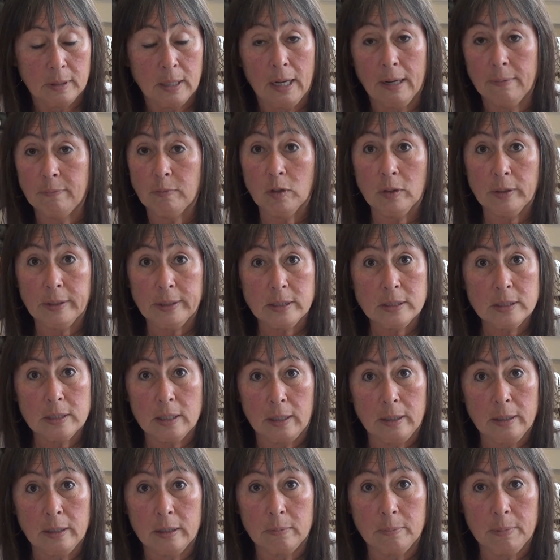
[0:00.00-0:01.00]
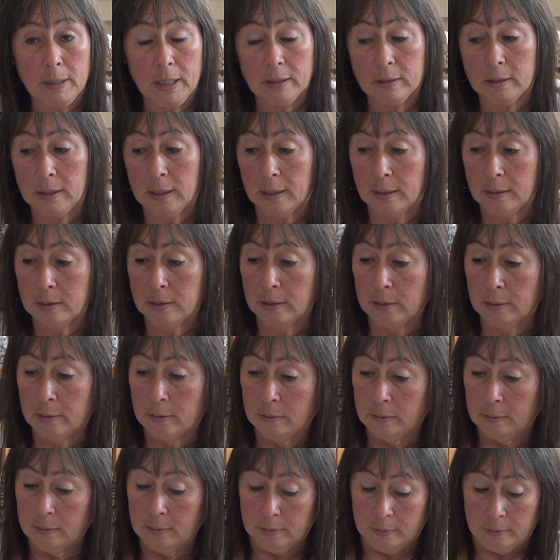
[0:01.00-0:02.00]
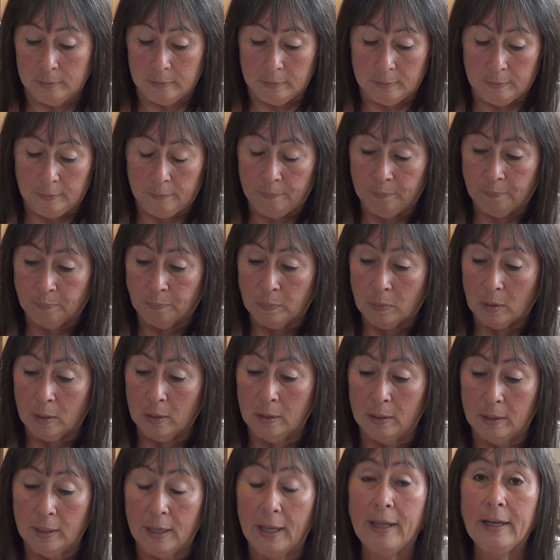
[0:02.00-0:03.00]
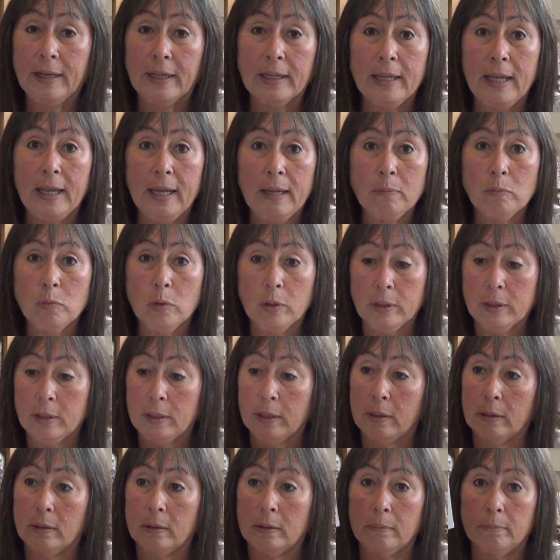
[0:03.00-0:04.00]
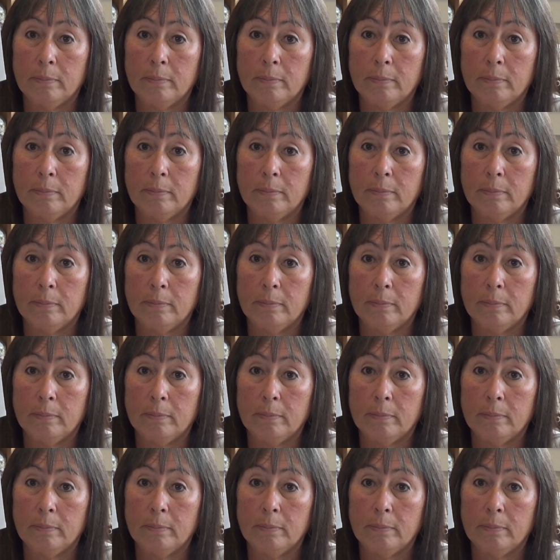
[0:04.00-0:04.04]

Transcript: I'm really excited about that. And it came with the